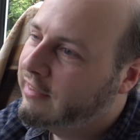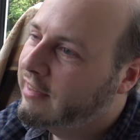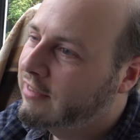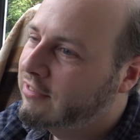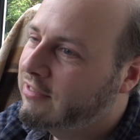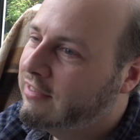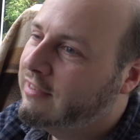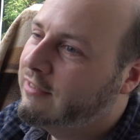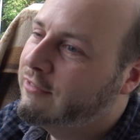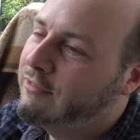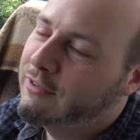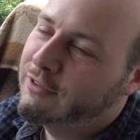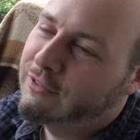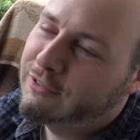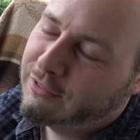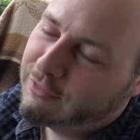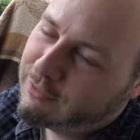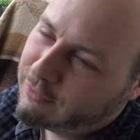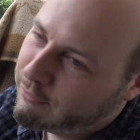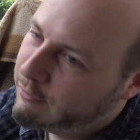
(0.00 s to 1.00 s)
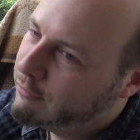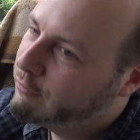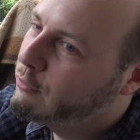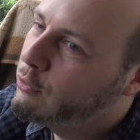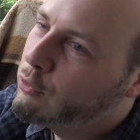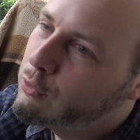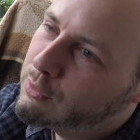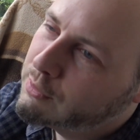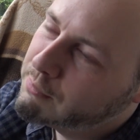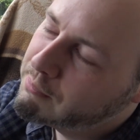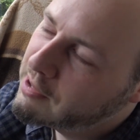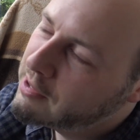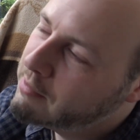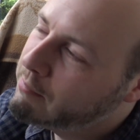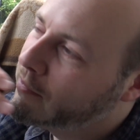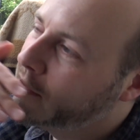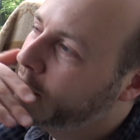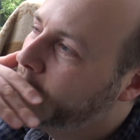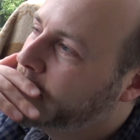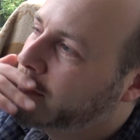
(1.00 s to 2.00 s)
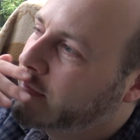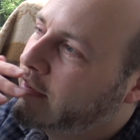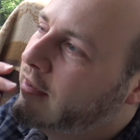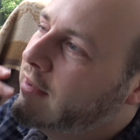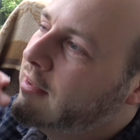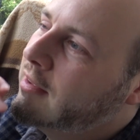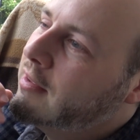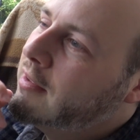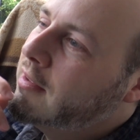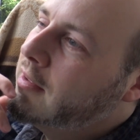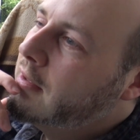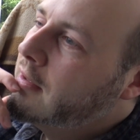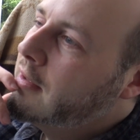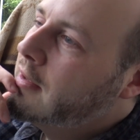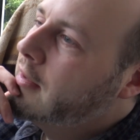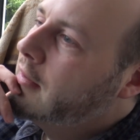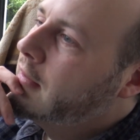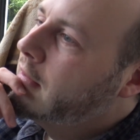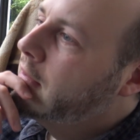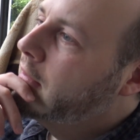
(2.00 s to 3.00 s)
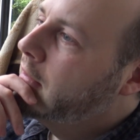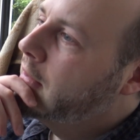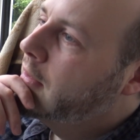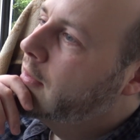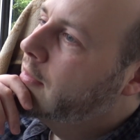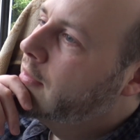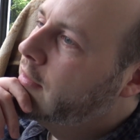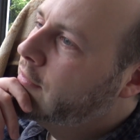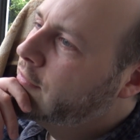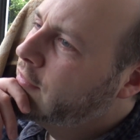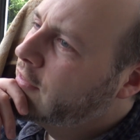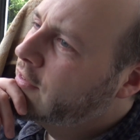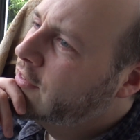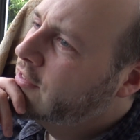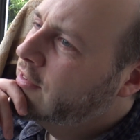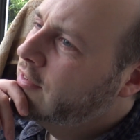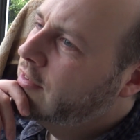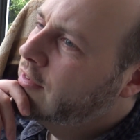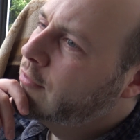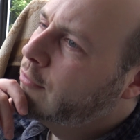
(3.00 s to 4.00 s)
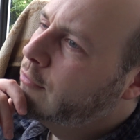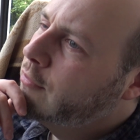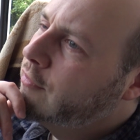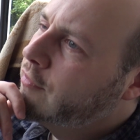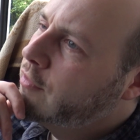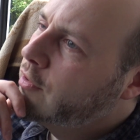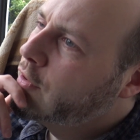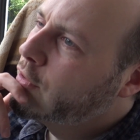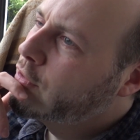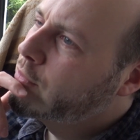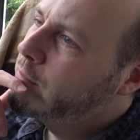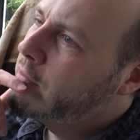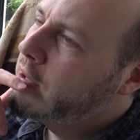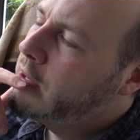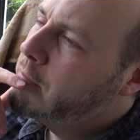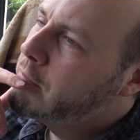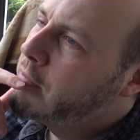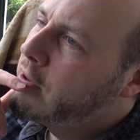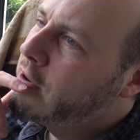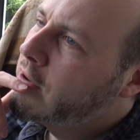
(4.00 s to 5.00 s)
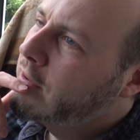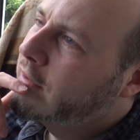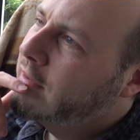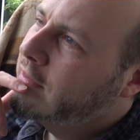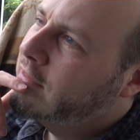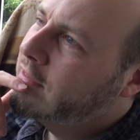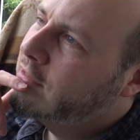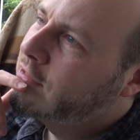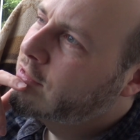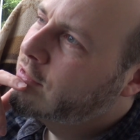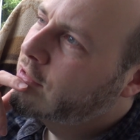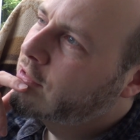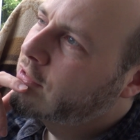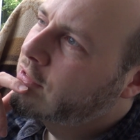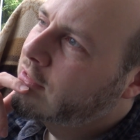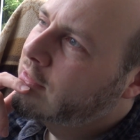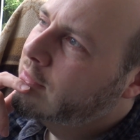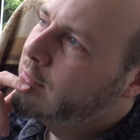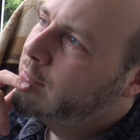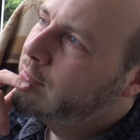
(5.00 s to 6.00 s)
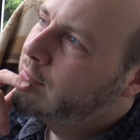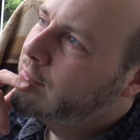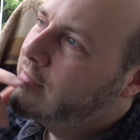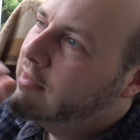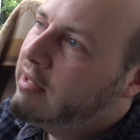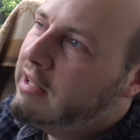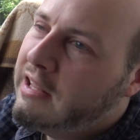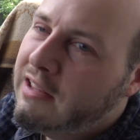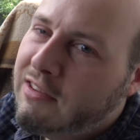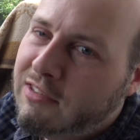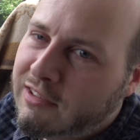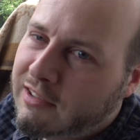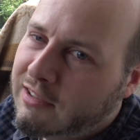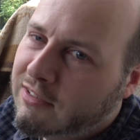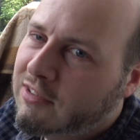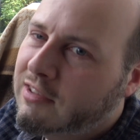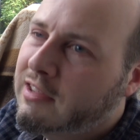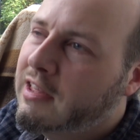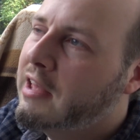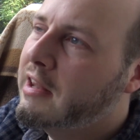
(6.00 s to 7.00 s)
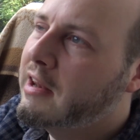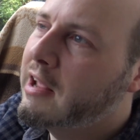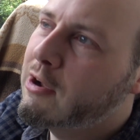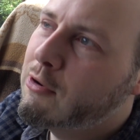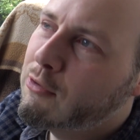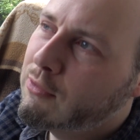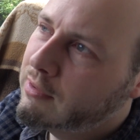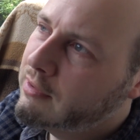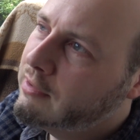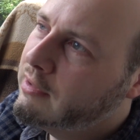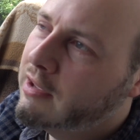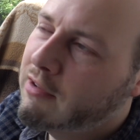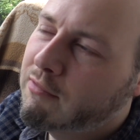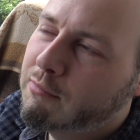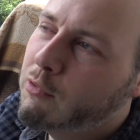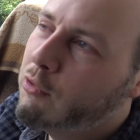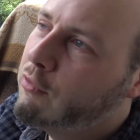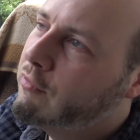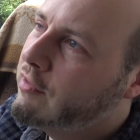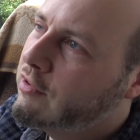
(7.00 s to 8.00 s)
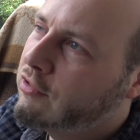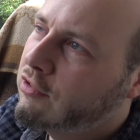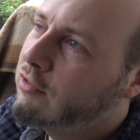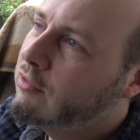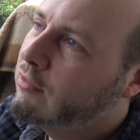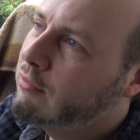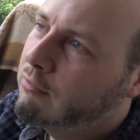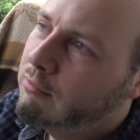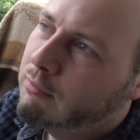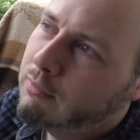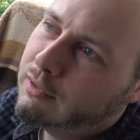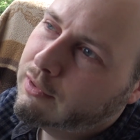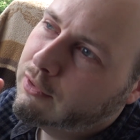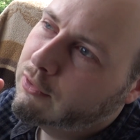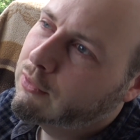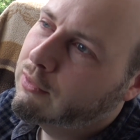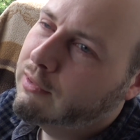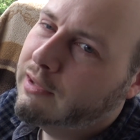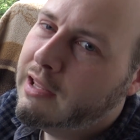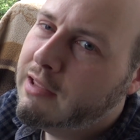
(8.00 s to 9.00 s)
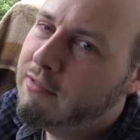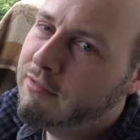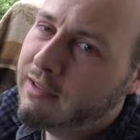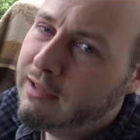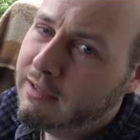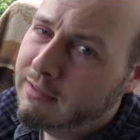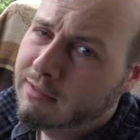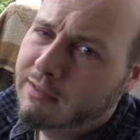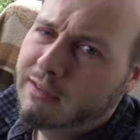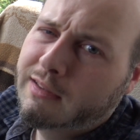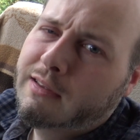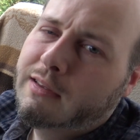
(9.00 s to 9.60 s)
That's the advantage of the forward bay park. The advantage of the reverse bay park is it's just easier to get out and you have more vision when you're leaving.